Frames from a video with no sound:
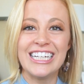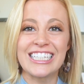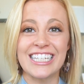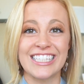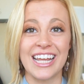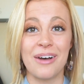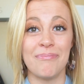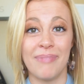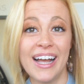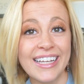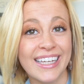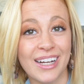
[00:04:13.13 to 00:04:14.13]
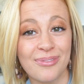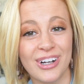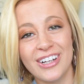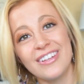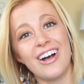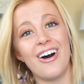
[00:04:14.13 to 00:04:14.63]
to set up my
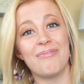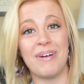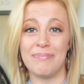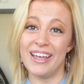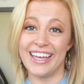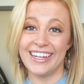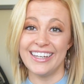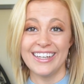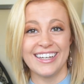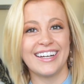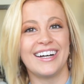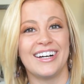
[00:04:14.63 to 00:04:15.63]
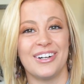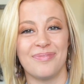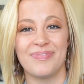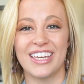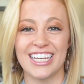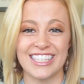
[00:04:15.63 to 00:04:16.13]
camera on my bed,
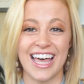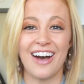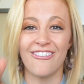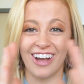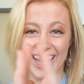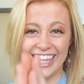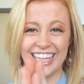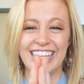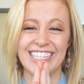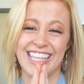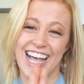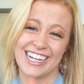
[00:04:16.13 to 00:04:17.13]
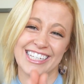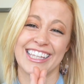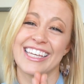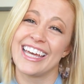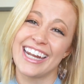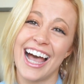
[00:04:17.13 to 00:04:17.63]
because that way it's
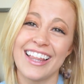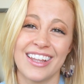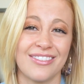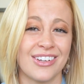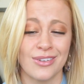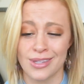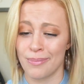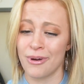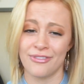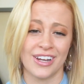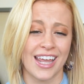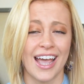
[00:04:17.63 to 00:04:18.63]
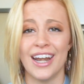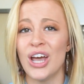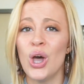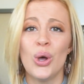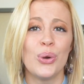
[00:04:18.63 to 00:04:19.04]
actually at eye level, is the perfect height.